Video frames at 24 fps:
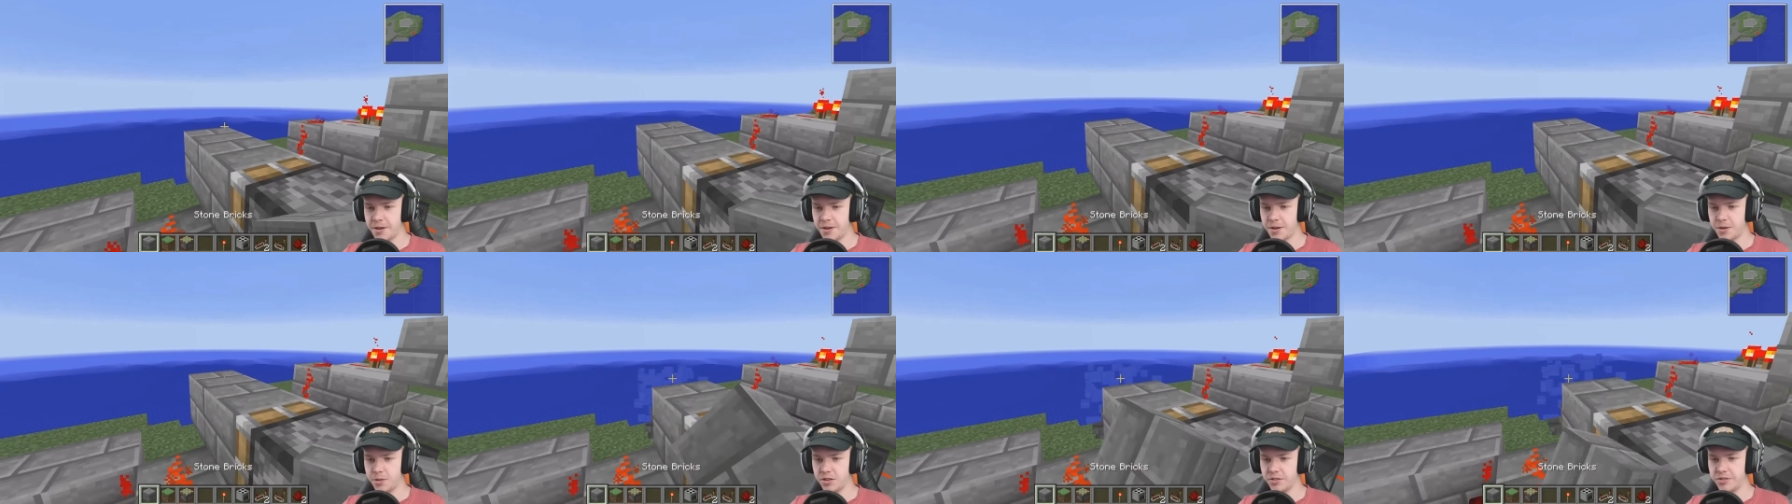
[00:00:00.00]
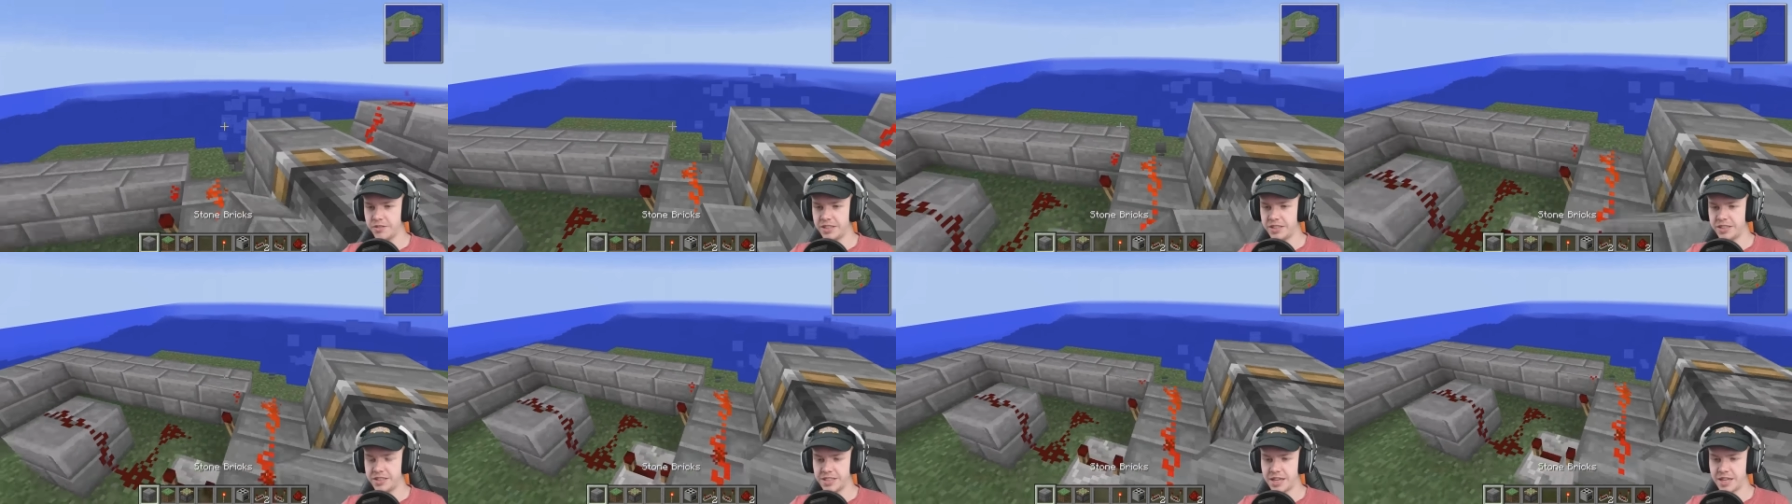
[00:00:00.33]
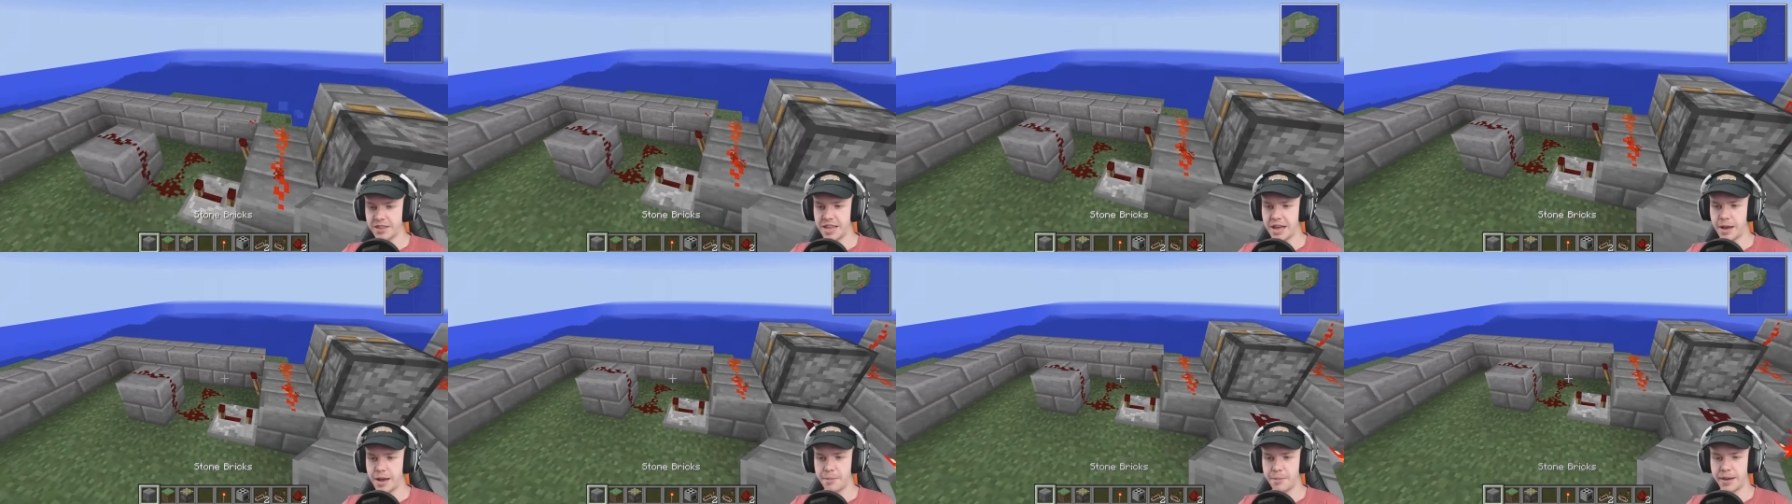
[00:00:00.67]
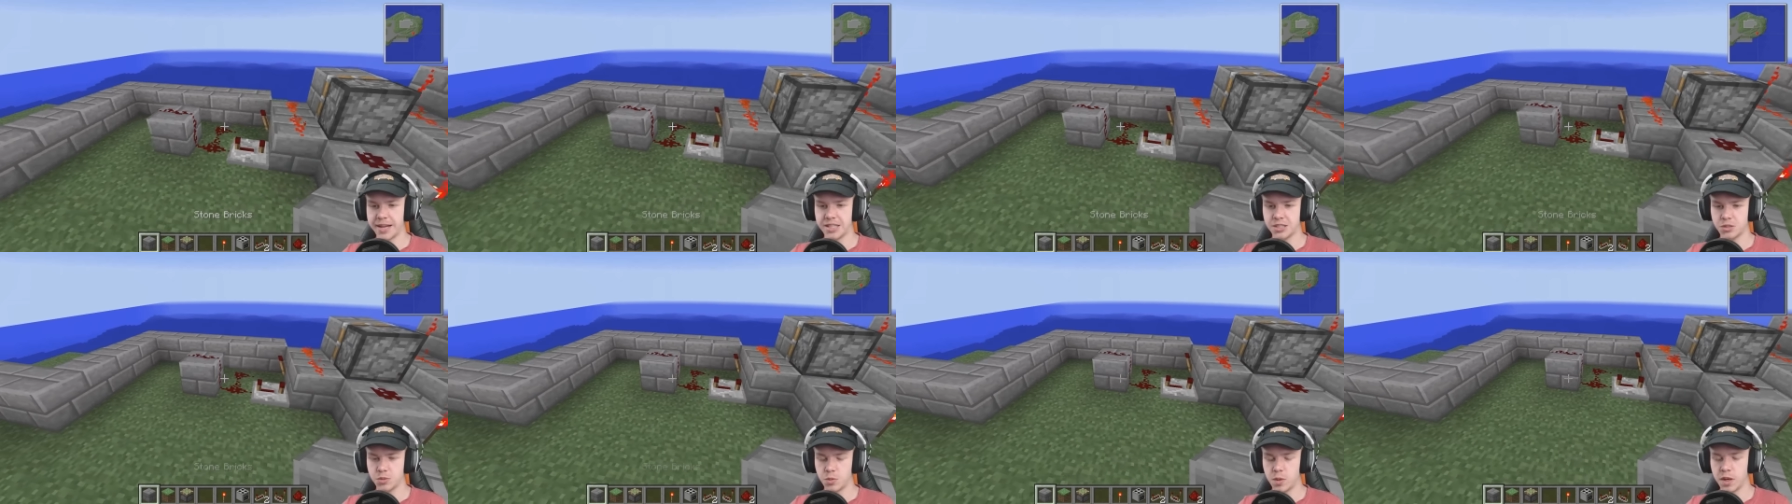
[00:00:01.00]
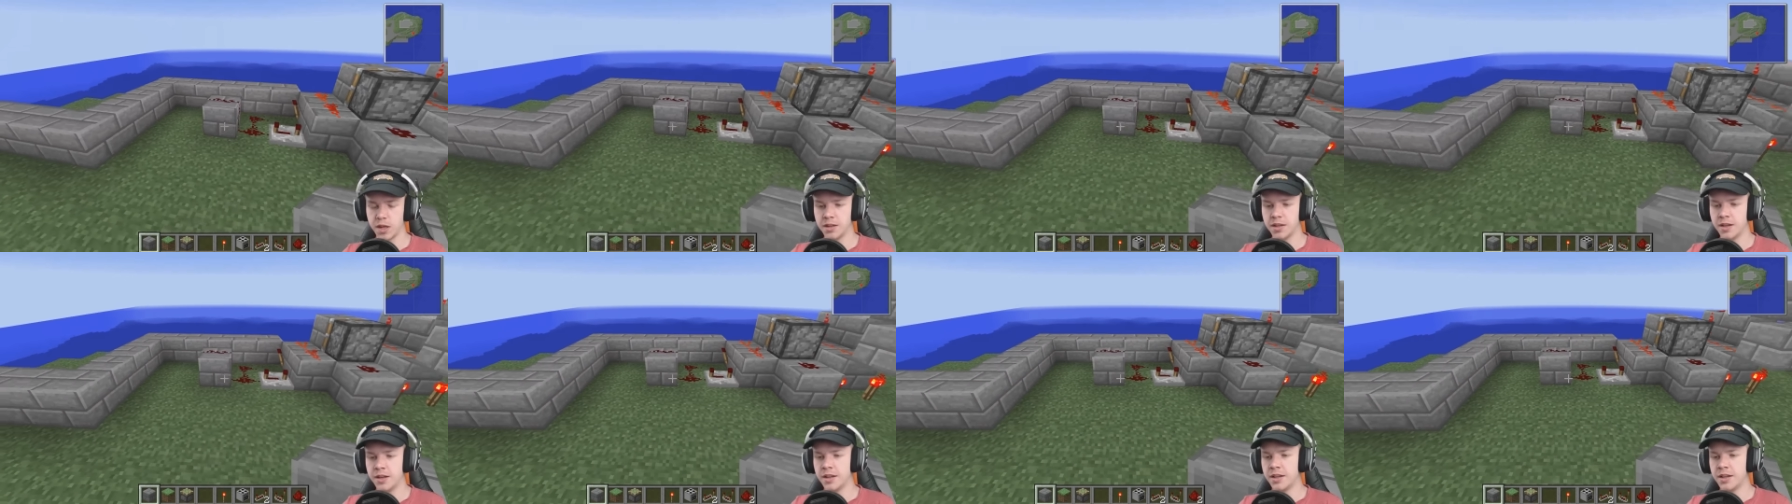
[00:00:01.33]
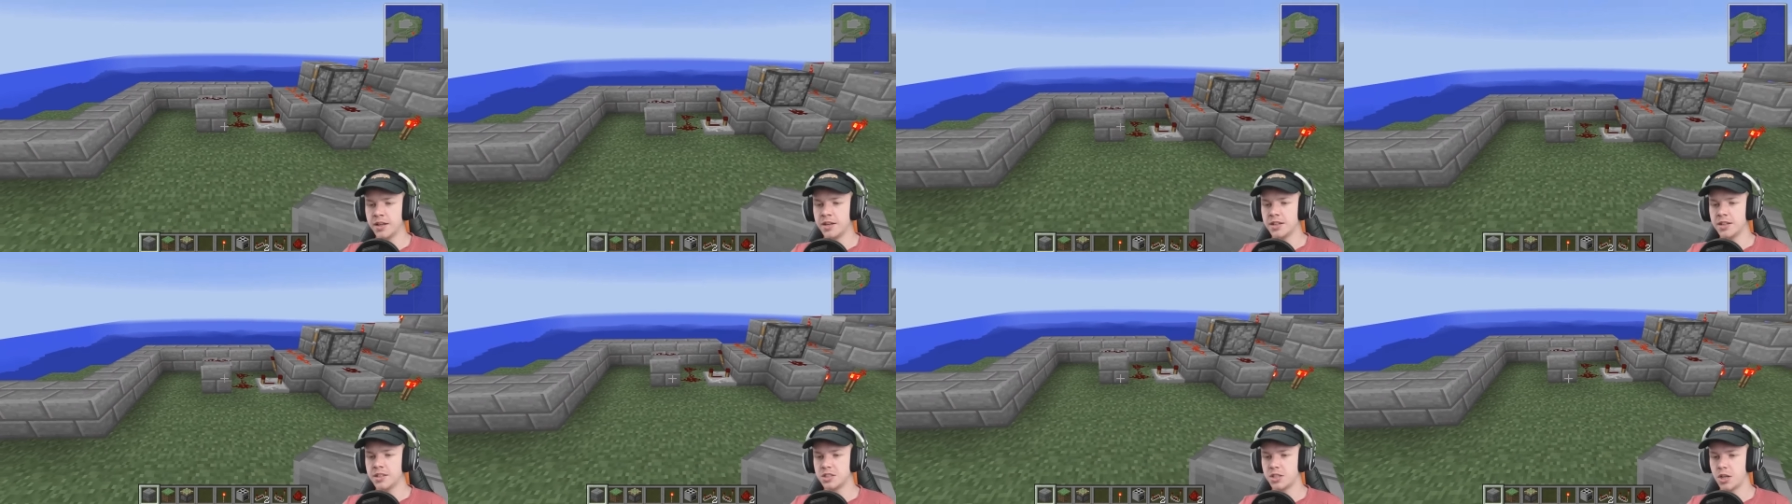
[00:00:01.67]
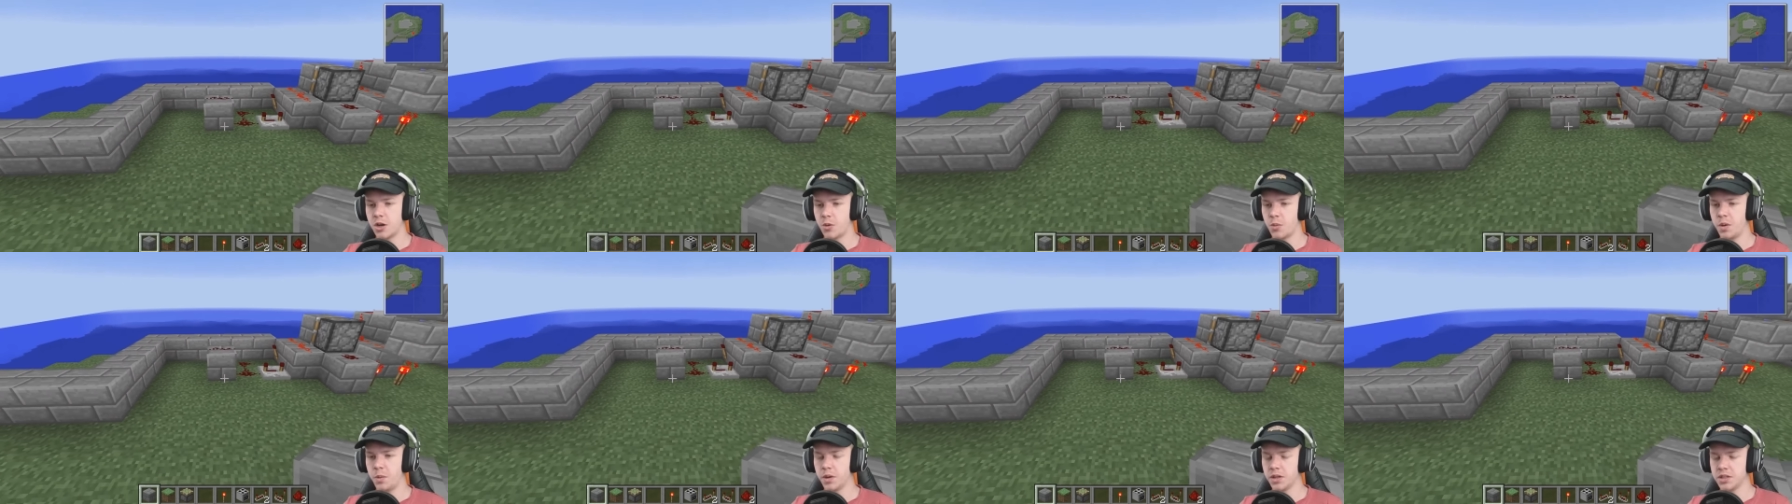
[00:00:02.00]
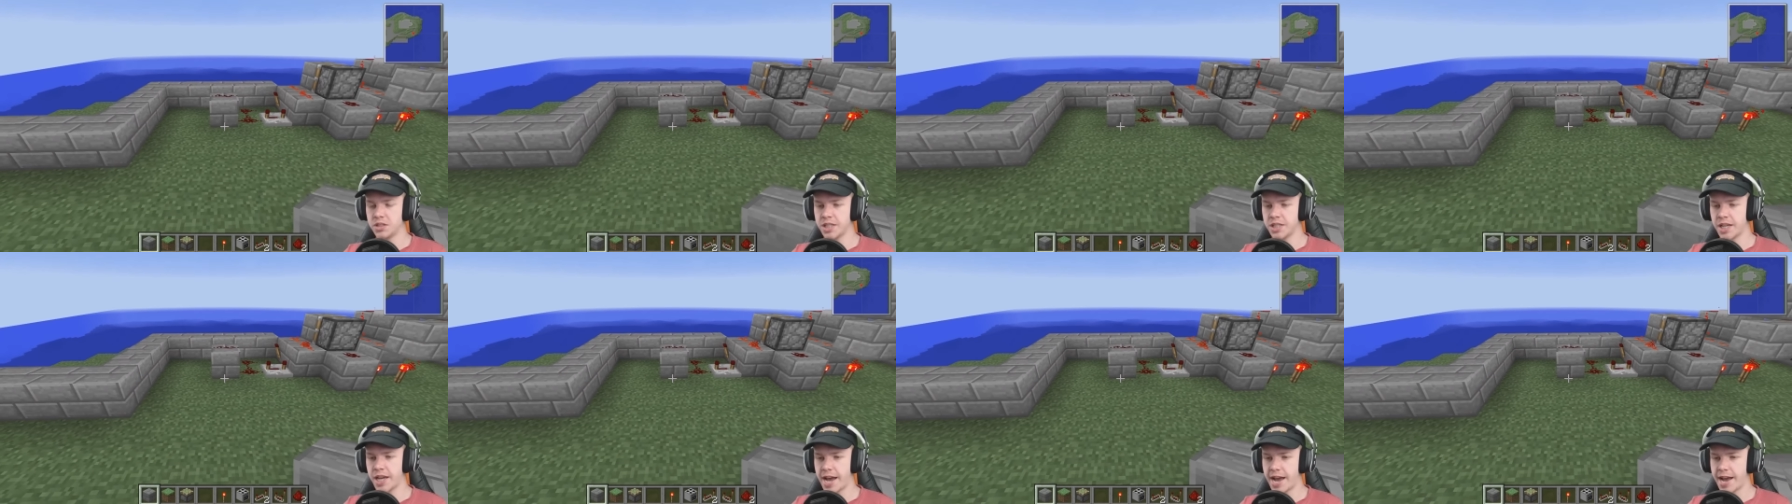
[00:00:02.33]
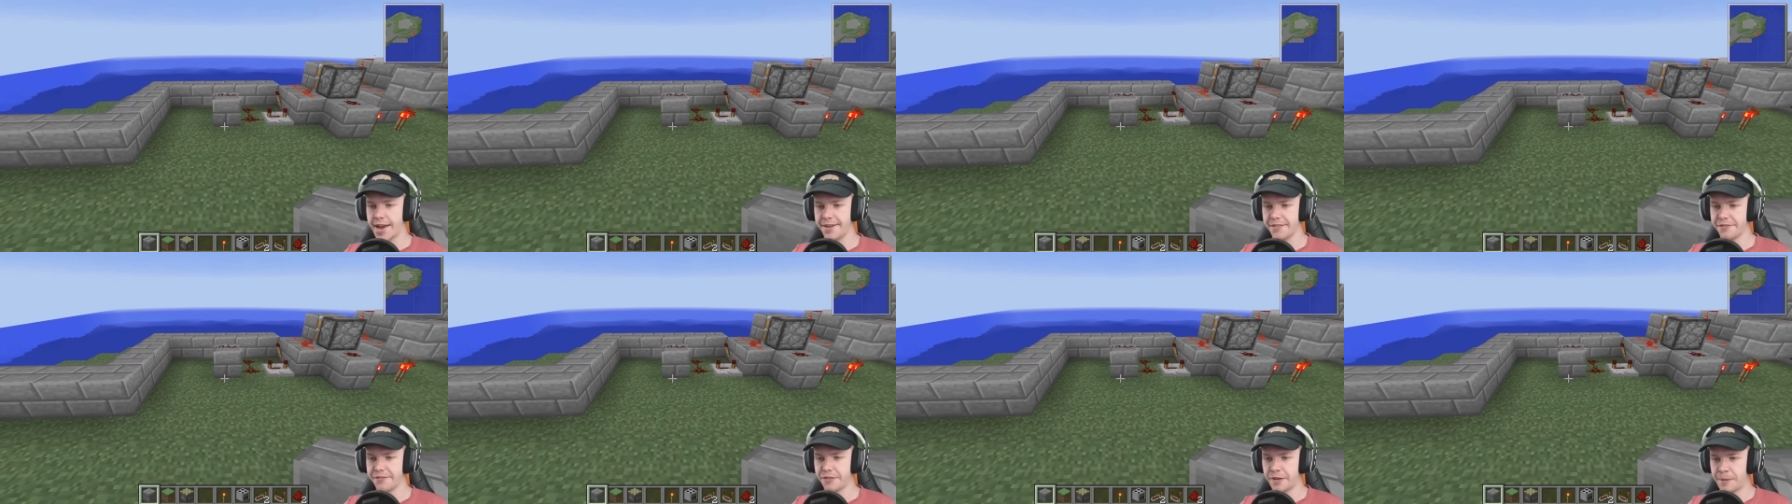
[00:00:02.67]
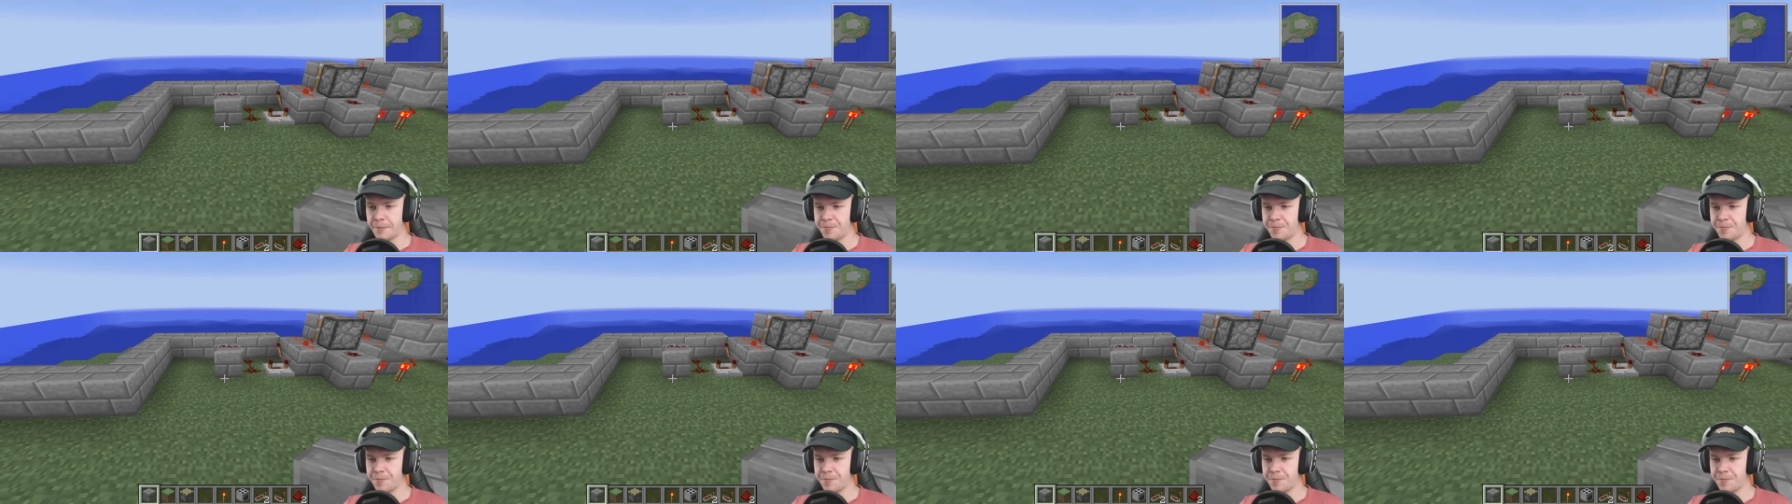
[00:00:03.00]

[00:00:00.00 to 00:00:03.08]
We'll reset that back as well. So we want to have